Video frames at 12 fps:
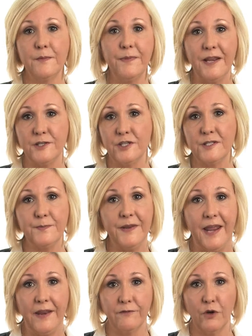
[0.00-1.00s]
the patient's
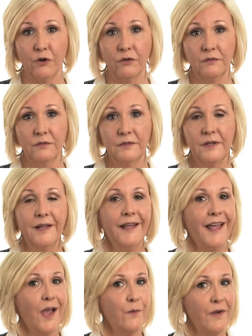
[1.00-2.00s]
behavior.
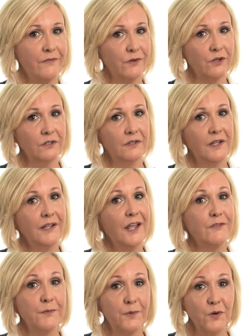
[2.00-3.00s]
However,
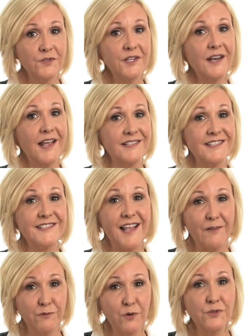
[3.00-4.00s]
if a person has
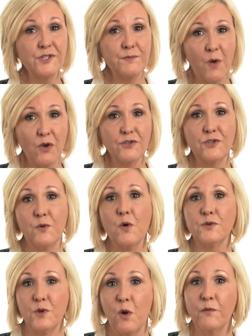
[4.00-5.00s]
several small
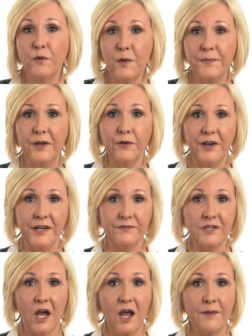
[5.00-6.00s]
strokes over a period of
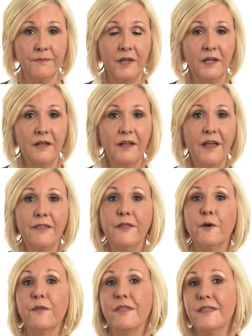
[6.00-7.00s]
time,
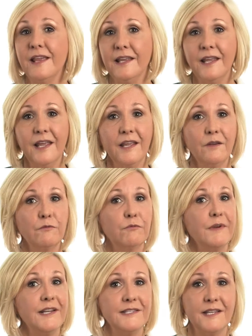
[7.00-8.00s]
their thinking,
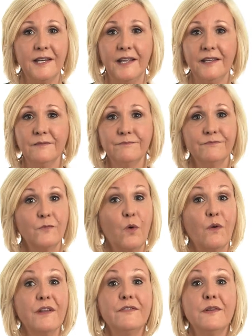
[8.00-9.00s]
reasoning,
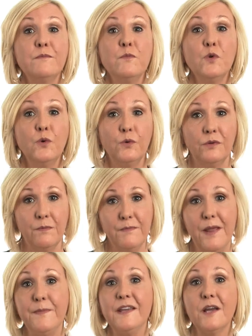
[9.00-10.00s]
or even mood
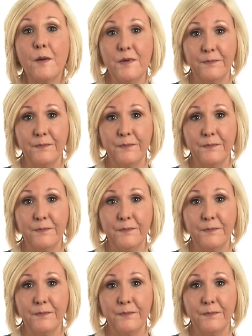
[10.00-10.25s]
may become